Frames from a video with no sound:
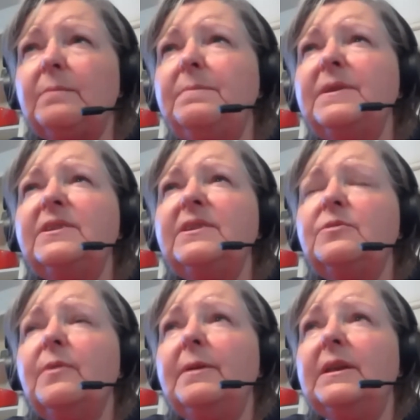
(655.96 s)
business
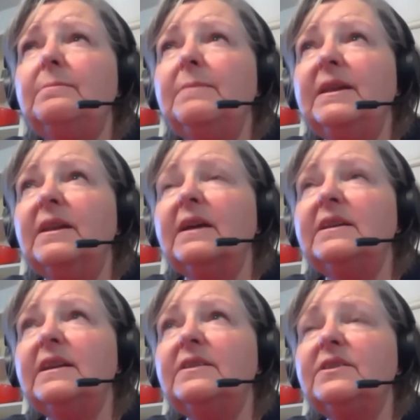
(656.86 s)
women in mid
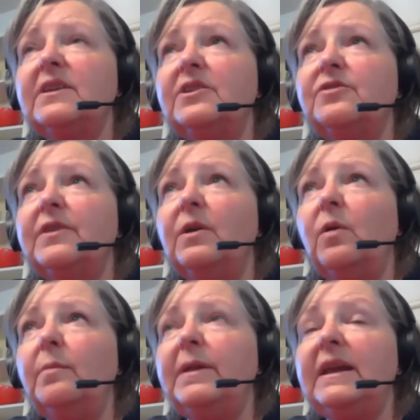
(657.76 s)
19th century
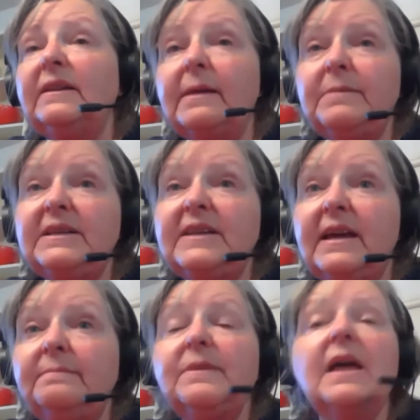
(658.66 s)
Albany, and let me say,